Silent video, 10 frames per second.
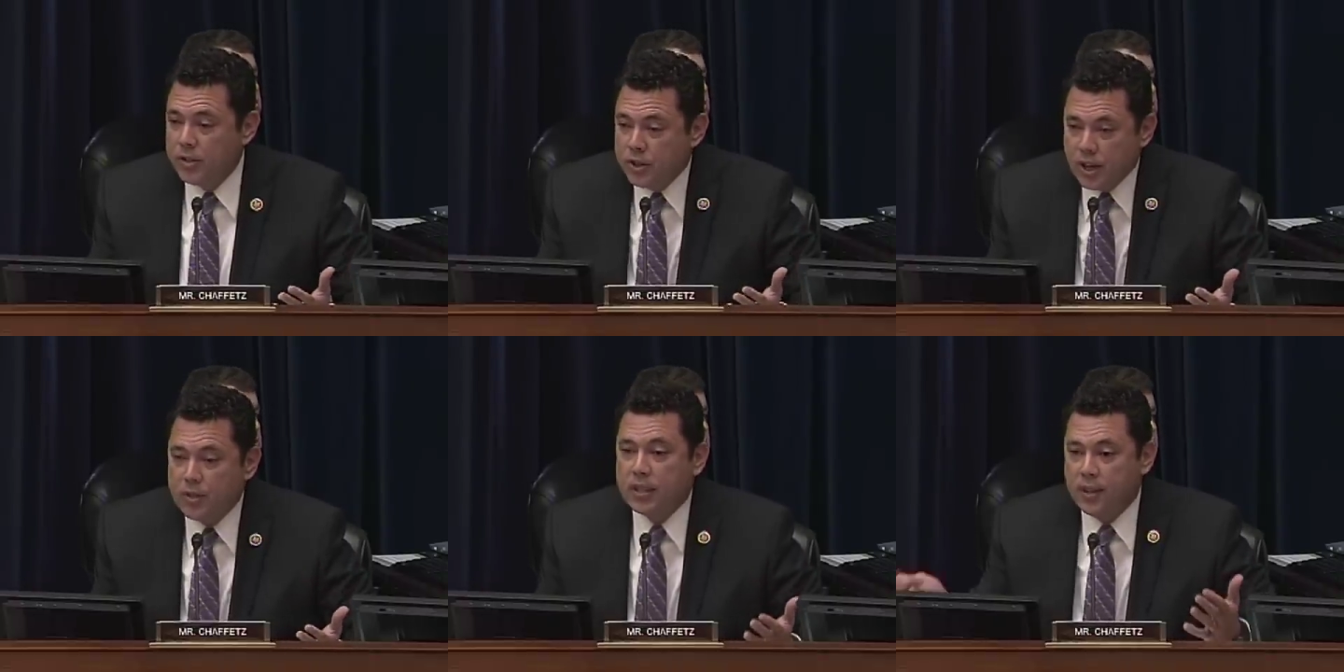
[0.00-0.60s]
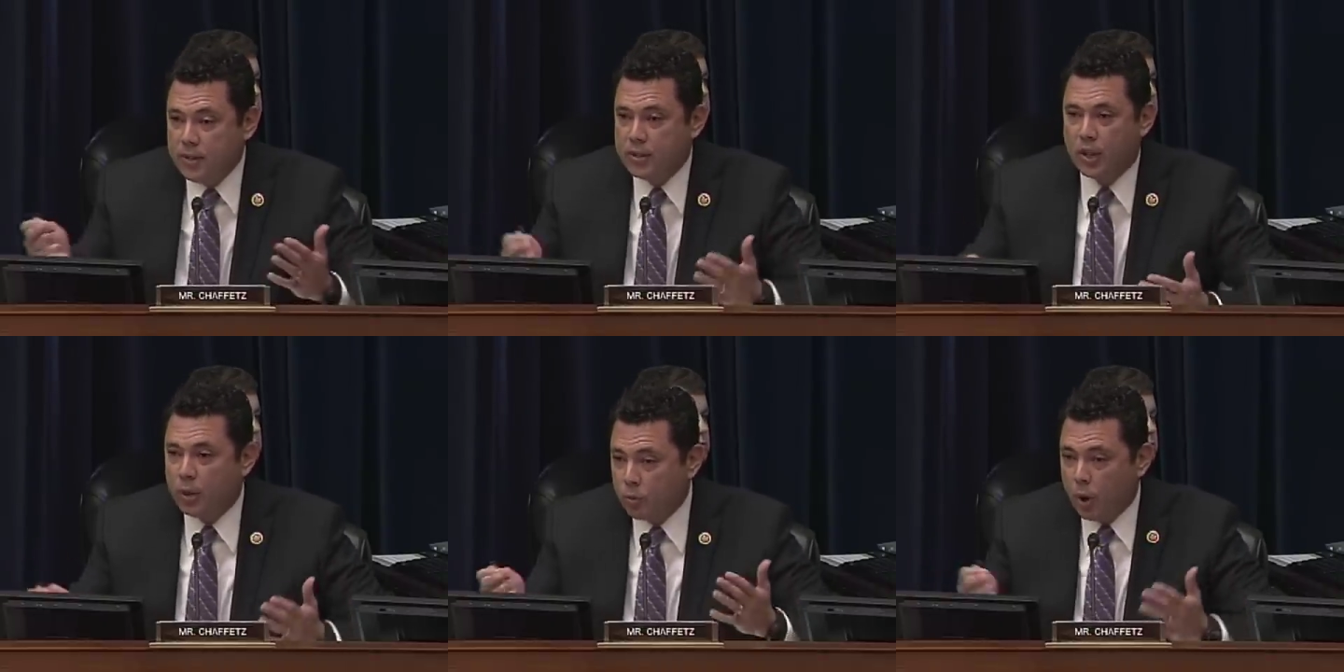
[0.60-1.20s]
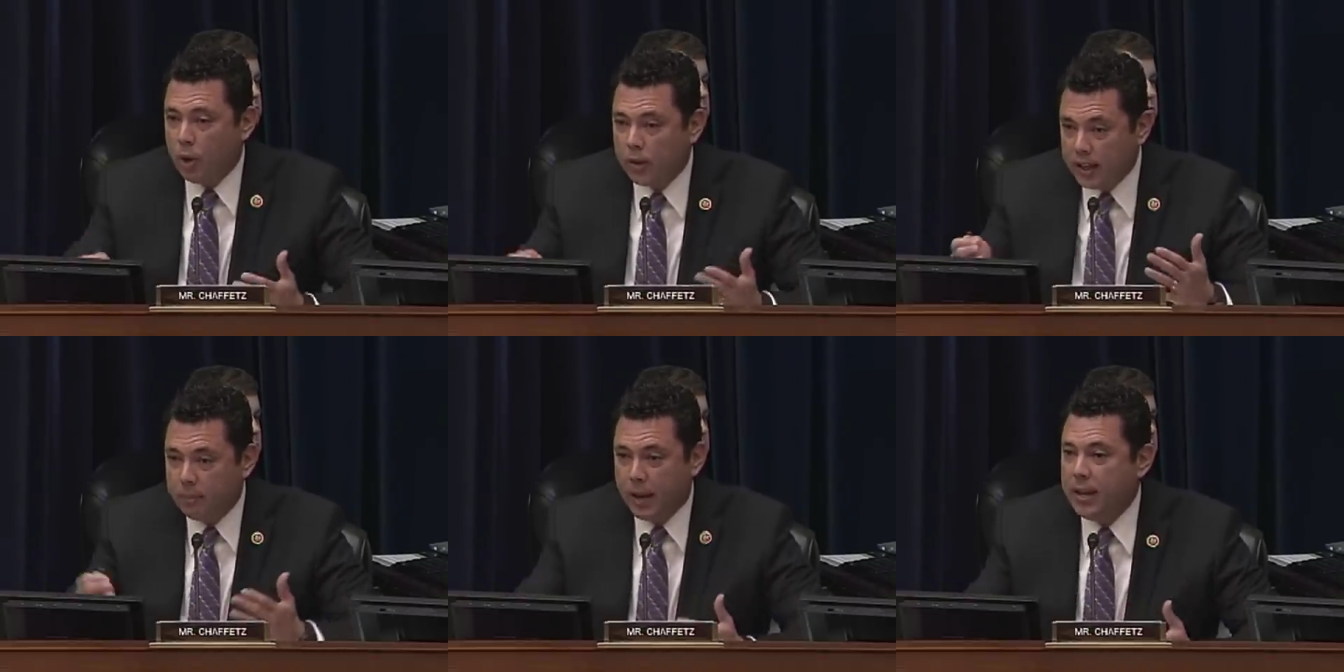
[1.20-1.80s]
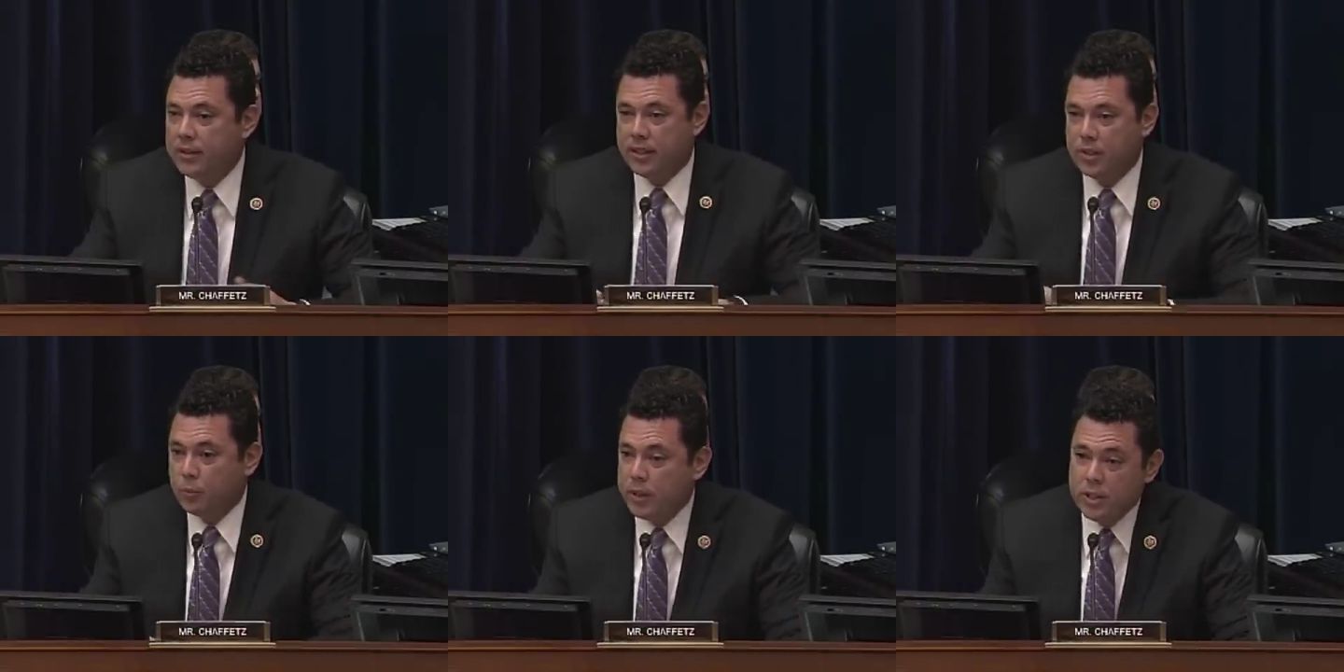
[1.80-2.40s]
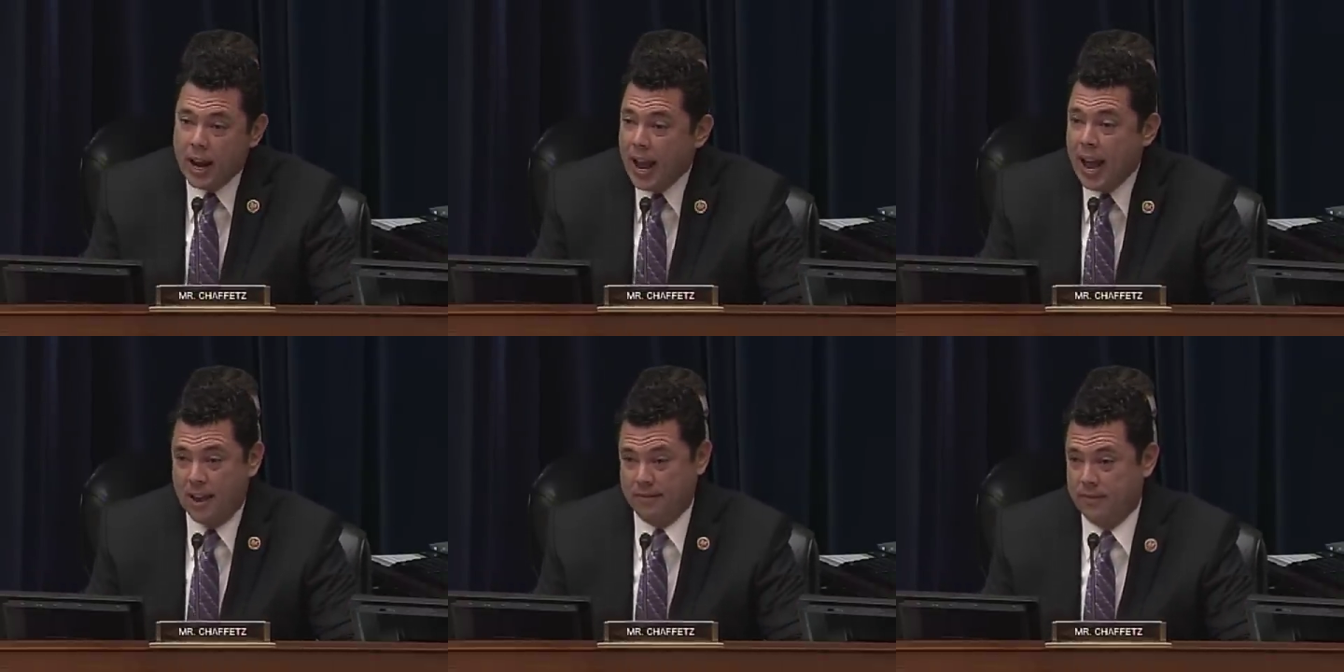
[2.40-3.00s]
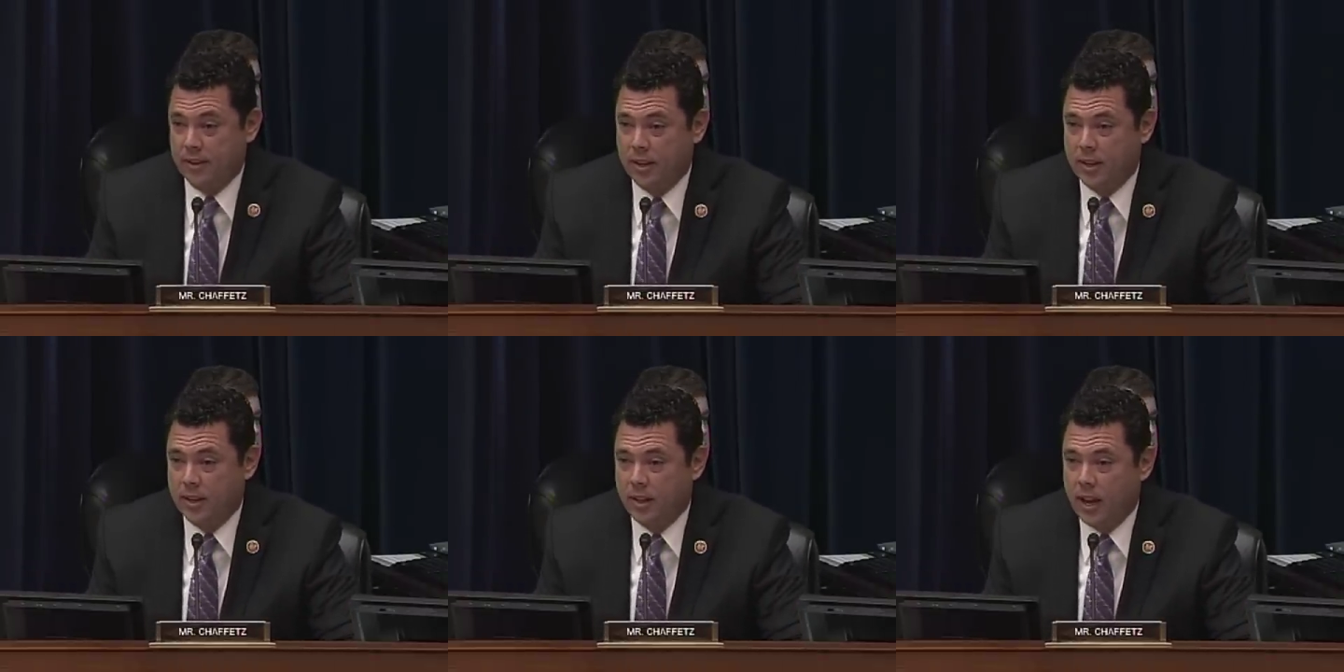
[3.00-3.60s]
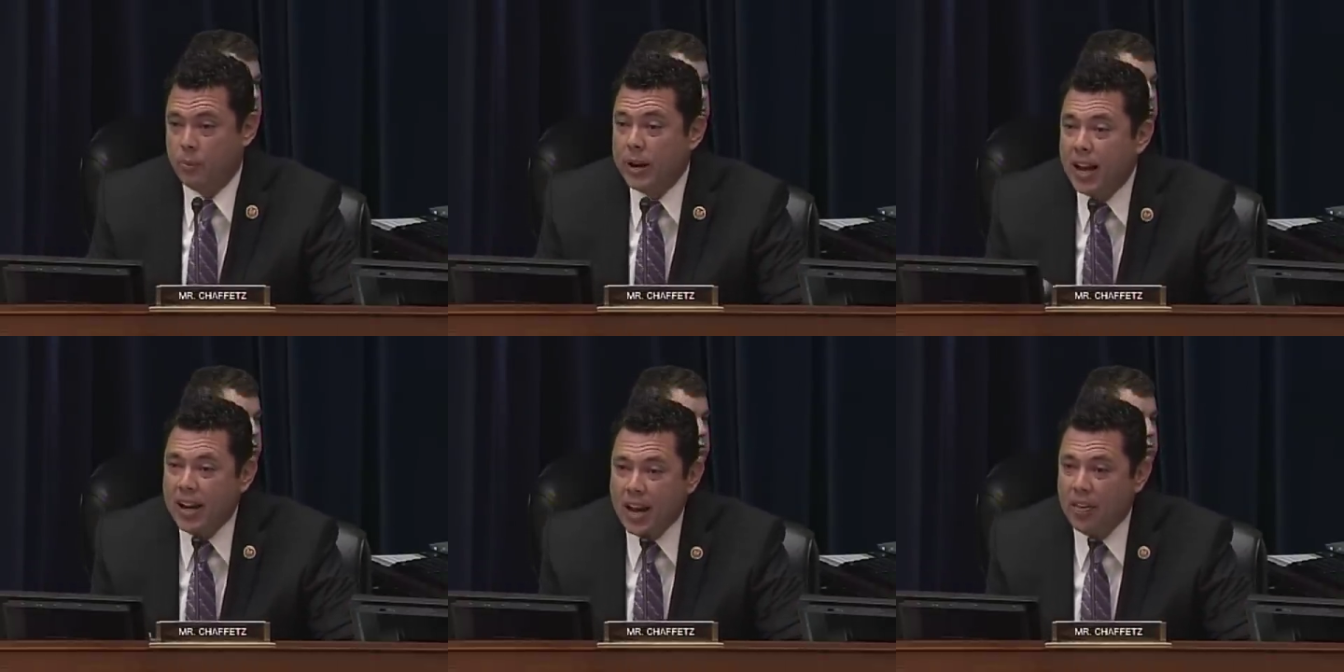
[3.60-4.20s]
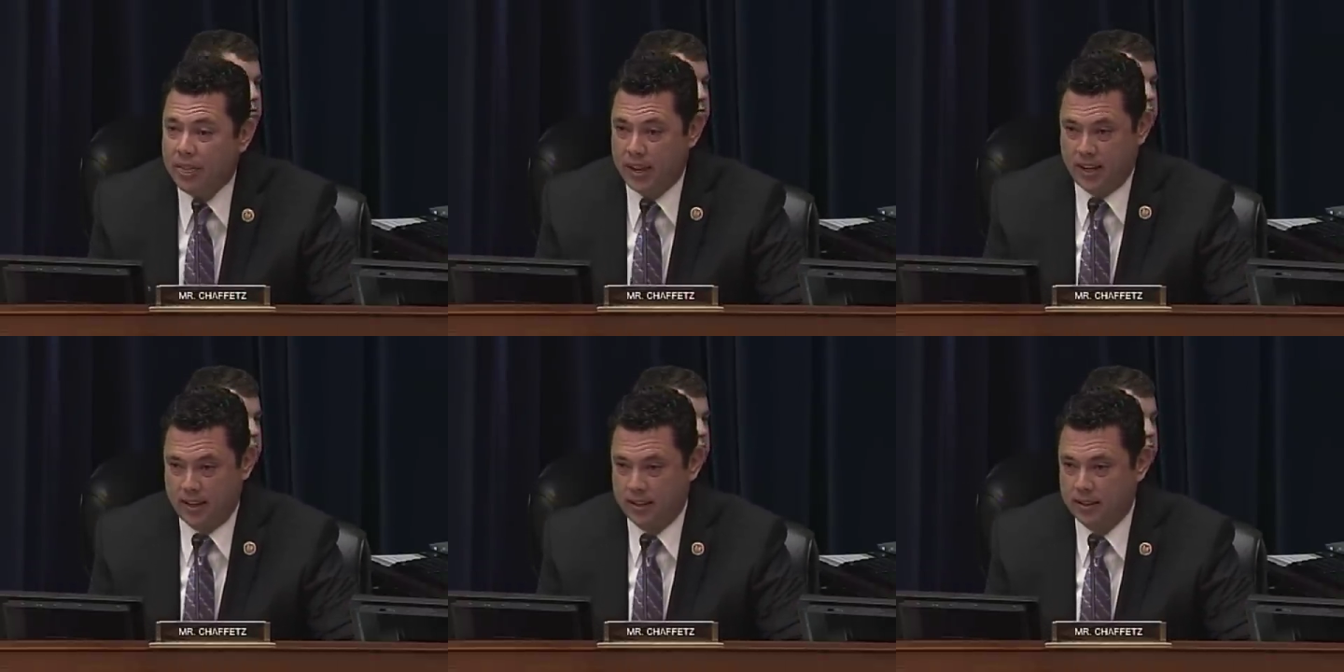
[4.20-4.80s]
just give us on a rolling basis what you have. And we got nothing.